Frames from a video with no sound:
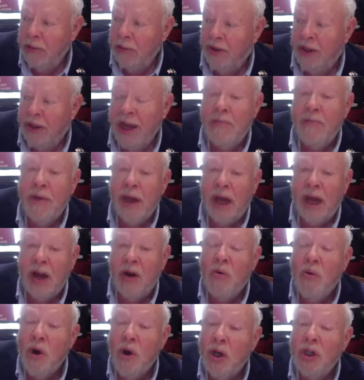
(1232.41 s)
For that matter,
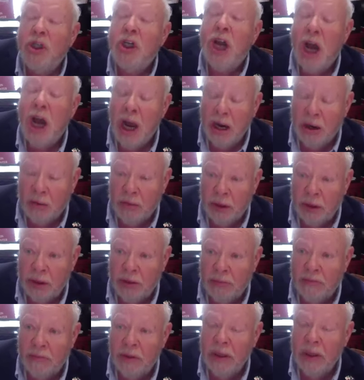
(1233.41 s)
where is Congress,